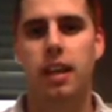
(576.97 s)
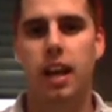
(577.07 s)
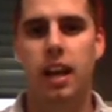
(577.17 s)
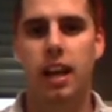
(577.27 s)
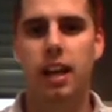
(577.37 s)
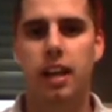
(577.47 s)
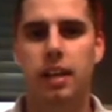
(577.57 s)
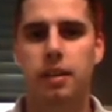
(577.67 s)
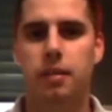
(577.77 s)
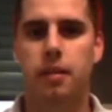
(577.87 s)

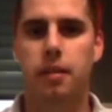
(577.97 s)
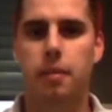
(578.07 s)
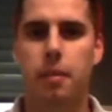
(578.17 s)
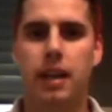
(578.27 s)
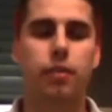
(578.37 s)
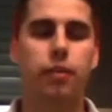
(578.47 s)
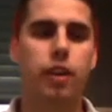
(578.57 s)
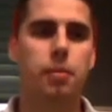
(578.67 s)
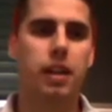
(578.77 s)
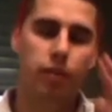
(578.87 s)
And Martin
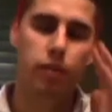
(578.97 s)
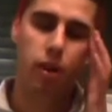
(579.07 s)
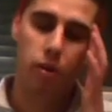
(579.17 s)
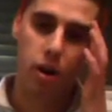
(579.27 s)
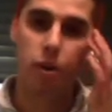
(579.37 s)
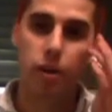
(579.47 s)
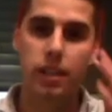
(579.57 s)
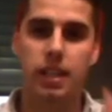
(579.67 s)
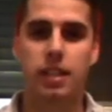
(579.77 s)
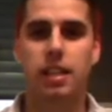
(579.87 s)
Freeman, if you don't know, he's
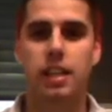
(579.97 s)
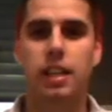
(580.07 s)
actually